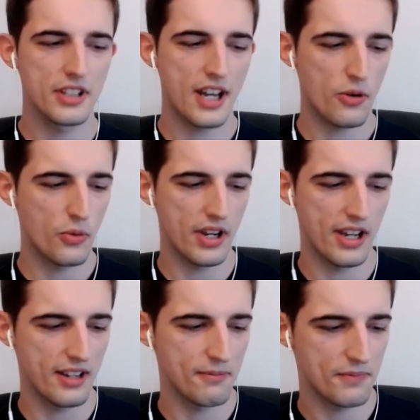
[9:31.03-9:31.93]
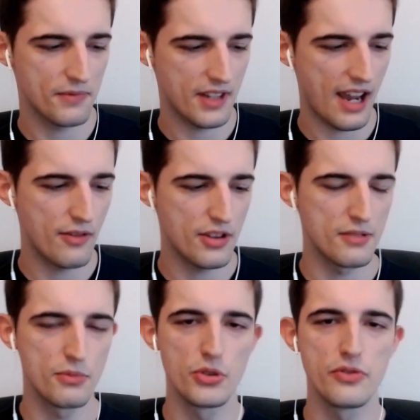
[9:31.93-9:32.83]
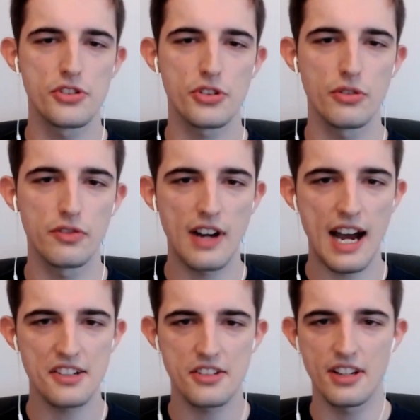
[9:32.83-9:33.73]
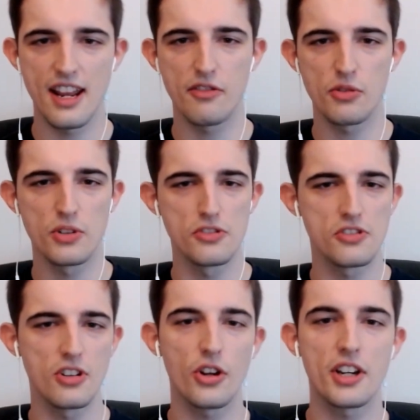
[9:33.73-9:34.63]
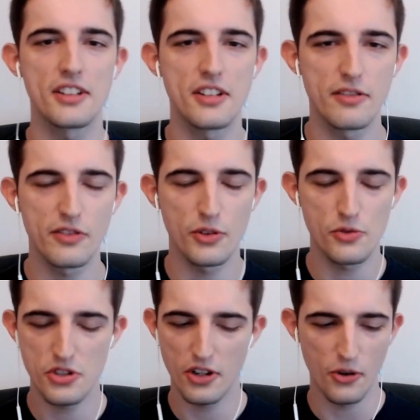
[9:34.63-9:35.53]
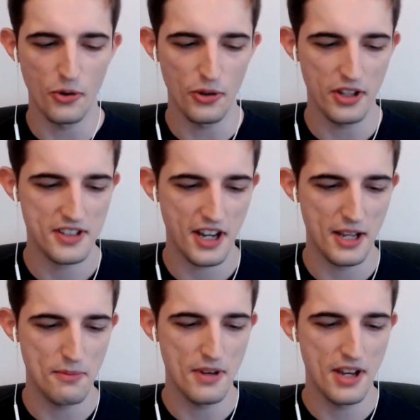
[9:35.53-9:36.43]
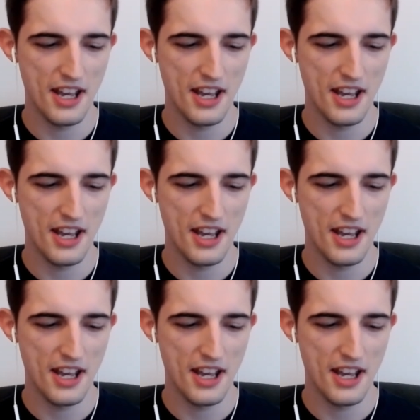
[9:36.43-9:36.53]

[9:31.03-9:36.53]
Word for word: now where everything moves so fast and everyone's looking to the future all the time,